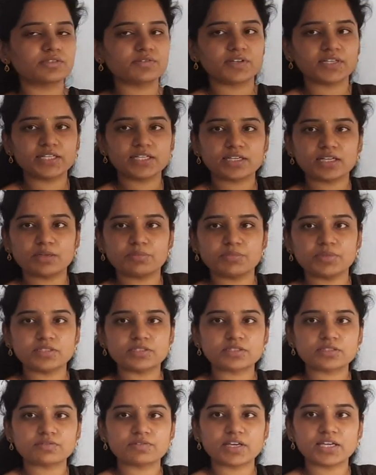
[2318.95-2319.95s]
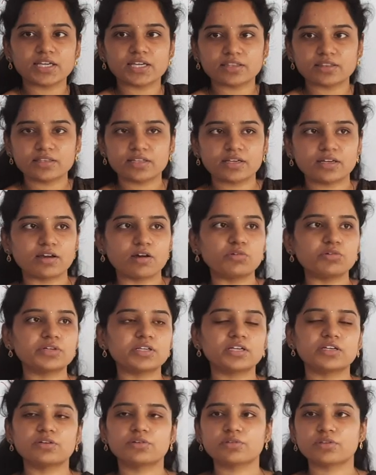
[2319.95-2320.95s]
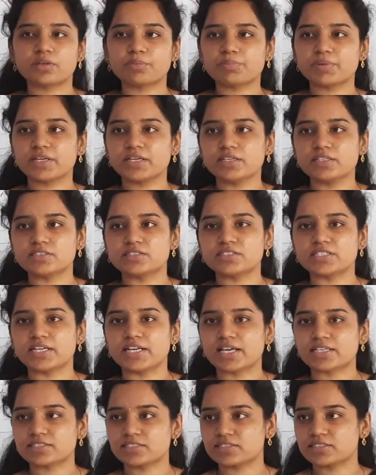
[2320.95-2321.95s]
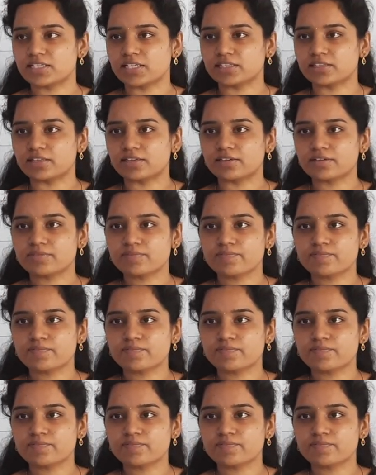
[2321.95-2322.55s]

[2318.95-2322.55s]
vertical means y, and then out into the plane is z axis, like that.